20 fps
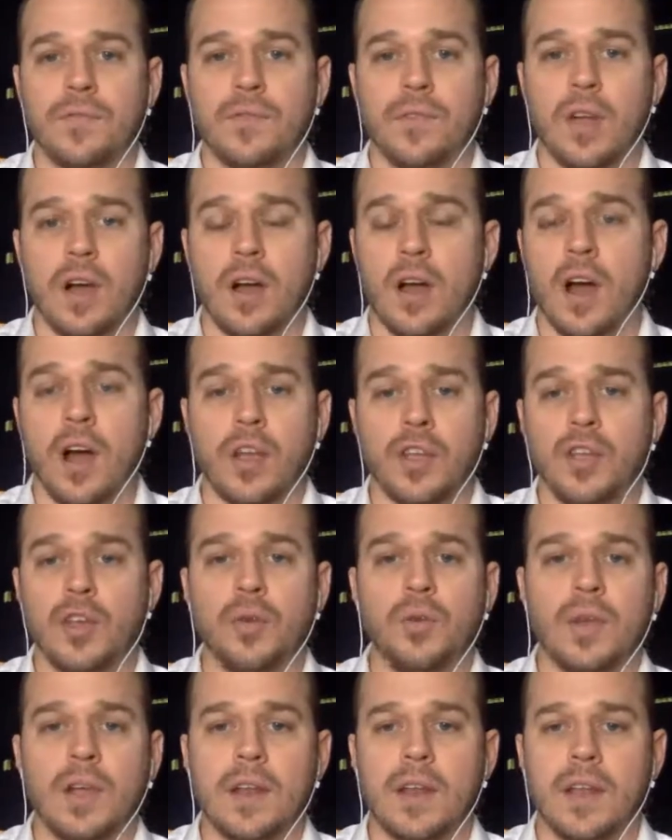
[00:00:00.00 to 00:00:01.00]
a
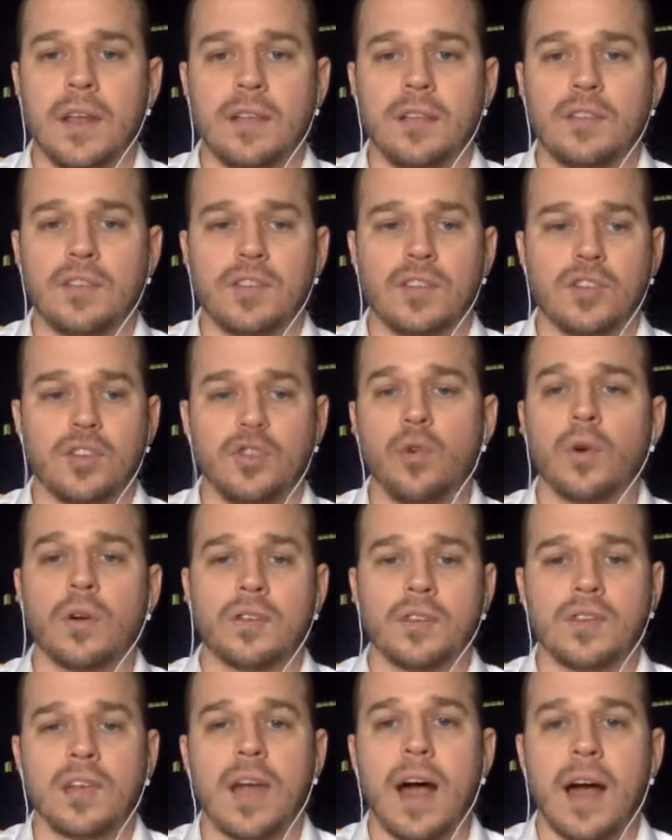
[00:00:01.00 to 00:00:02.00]
unit is just your
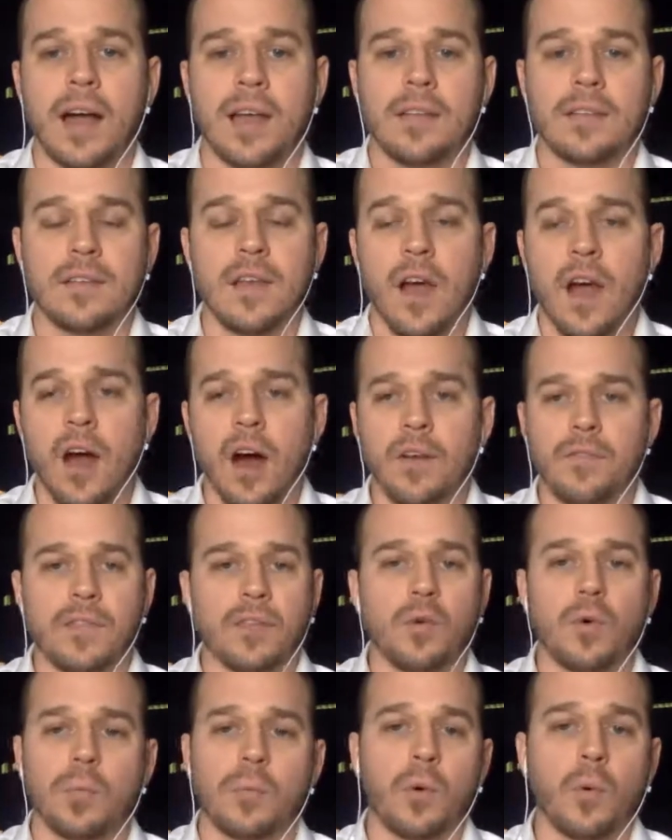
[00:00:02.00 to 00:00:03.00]
size of the
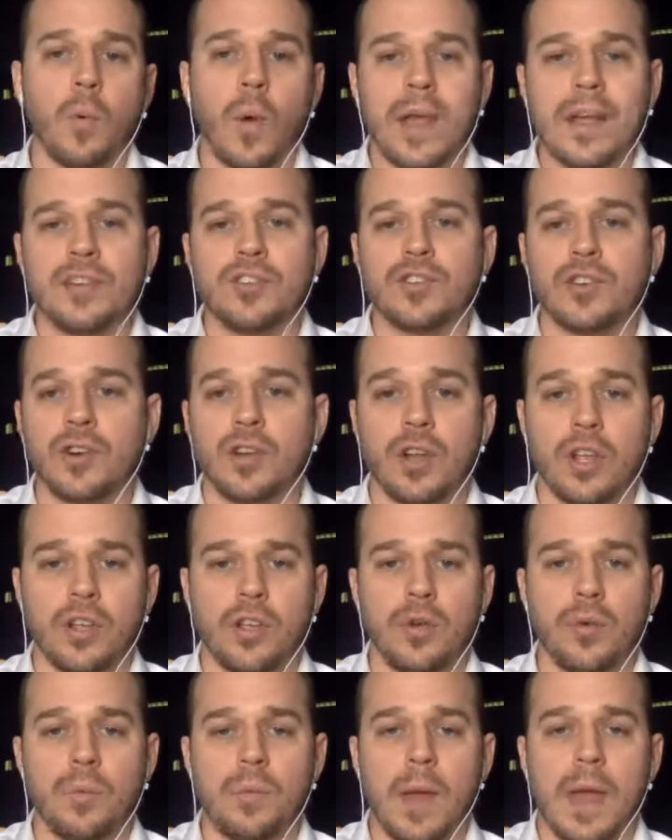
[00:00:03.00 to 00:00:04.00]
normal wager
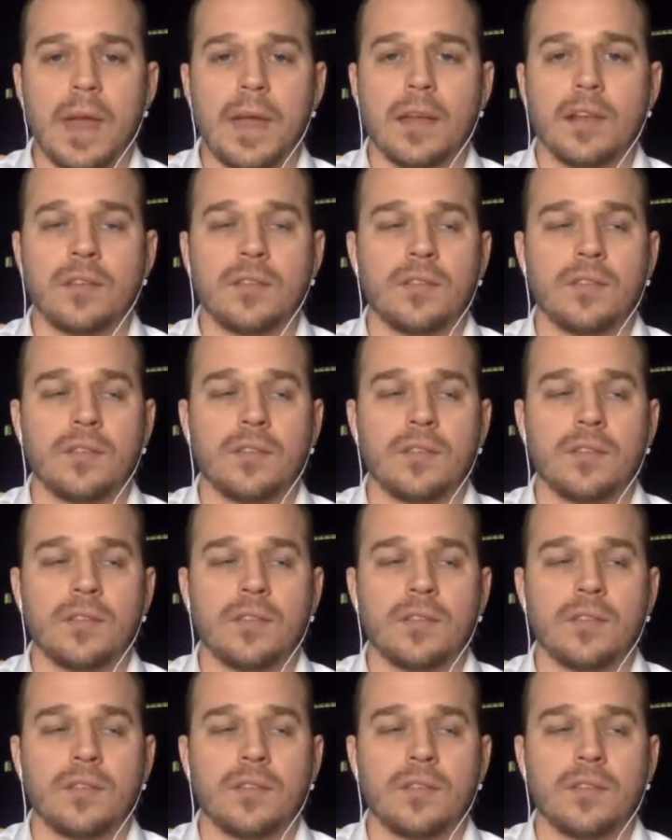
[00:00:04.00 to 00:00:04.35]
you make.